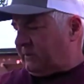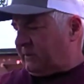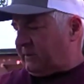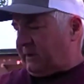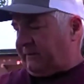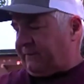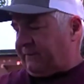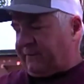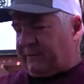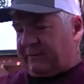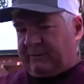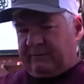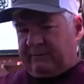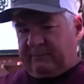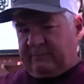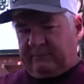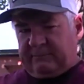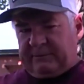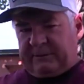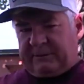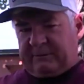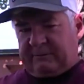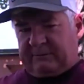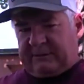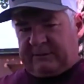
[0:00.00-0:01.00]
suffer
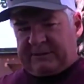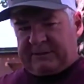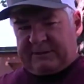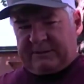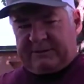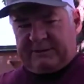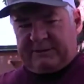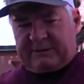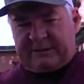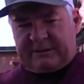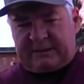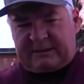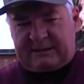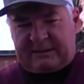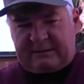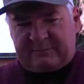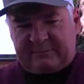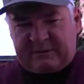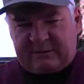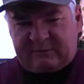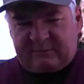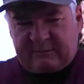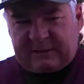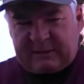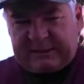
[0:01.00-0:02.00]
the rest of your
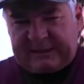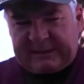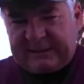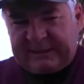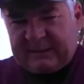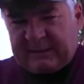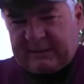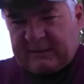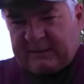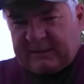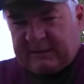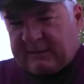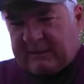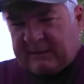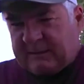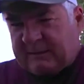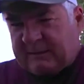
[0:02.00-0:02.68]
time in Hawaii.